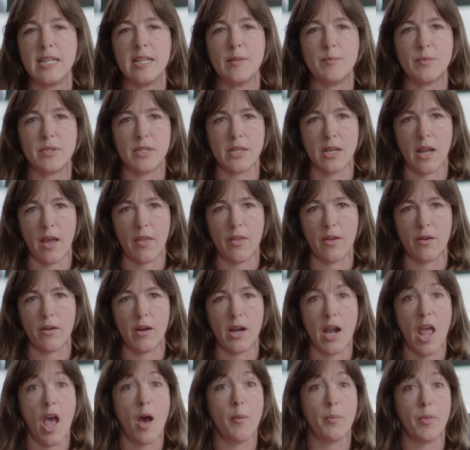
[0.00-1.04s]
teams together
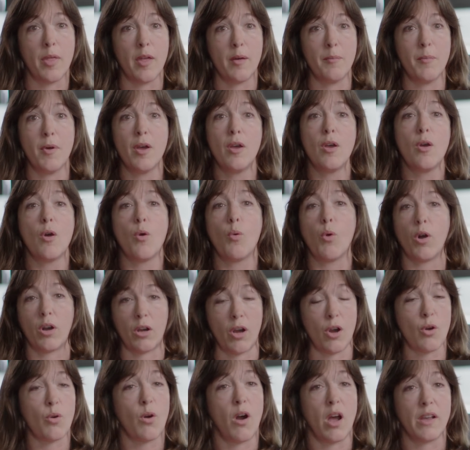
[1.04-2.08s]
and help them work
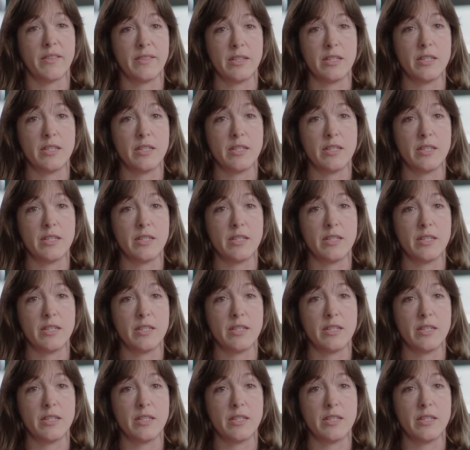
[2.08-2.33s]
across